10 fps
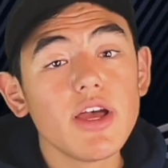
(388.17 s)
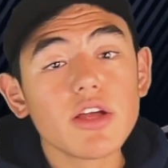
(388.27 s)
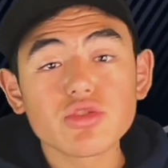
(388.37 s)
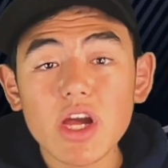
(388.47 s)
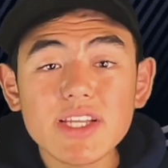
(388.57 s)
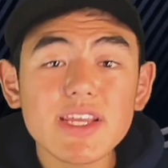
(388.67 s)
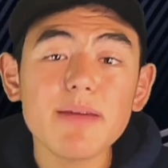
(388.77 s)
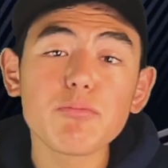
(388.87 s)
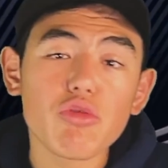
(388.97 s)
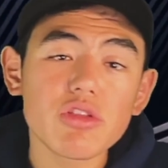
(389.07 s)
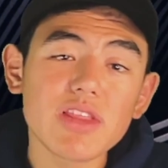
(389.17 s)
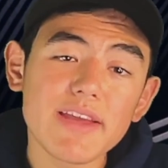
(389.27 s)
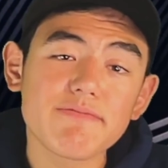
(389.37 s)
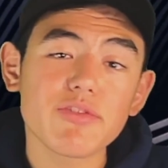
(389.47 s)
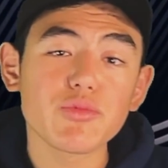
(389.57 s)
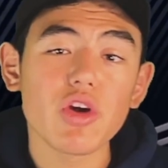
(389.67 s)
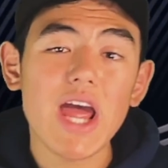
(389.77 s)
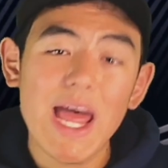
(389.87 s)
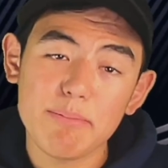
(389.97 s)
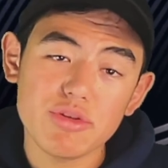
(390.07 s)
Try to get more light from your
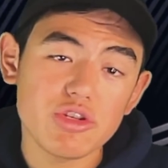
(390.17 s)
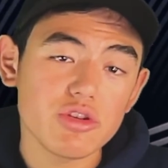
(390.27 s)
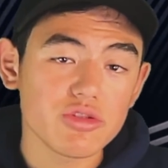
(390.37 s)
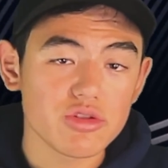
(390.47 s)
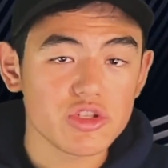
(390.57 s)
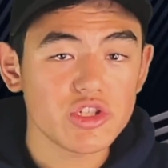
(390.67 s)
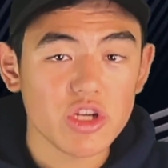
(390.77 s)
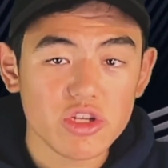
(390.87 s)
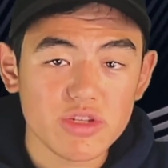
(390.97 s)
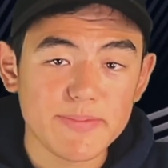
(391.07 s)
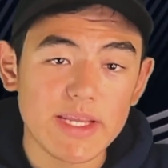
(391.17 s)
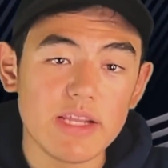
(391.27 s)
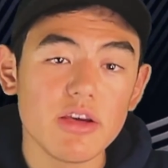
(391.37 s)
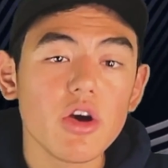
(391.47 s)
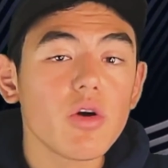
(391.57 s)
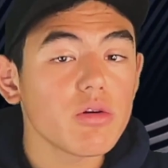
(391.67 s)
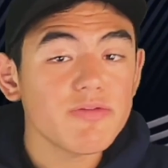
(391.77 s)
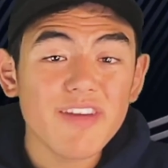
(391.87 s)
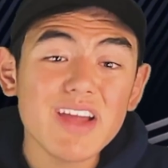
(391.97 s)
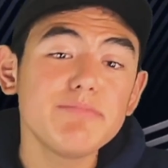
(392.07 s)
aperture or shutter speed, or
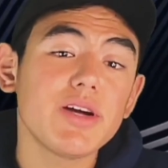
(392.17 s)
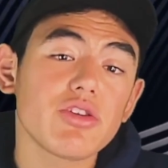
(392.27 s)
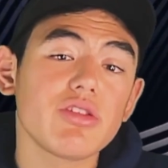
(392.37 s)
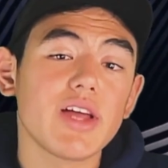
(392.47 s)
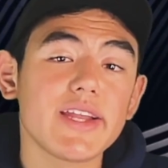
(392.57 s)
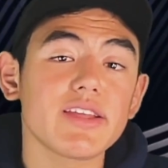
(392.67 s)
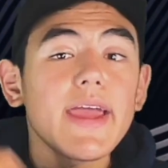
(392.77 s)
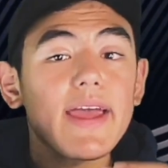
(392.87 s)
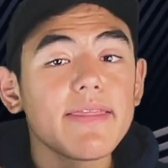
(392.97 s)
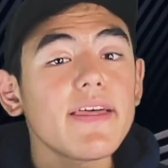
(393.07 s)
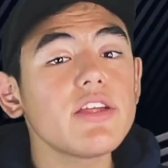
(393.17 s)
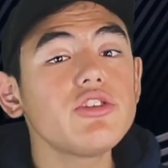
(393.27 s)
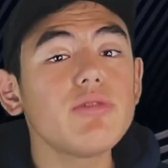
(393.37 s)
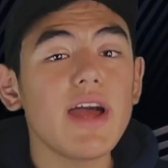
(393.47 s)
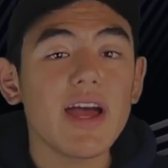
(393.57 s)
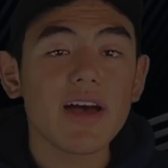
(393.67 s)
find better lighting, and then you have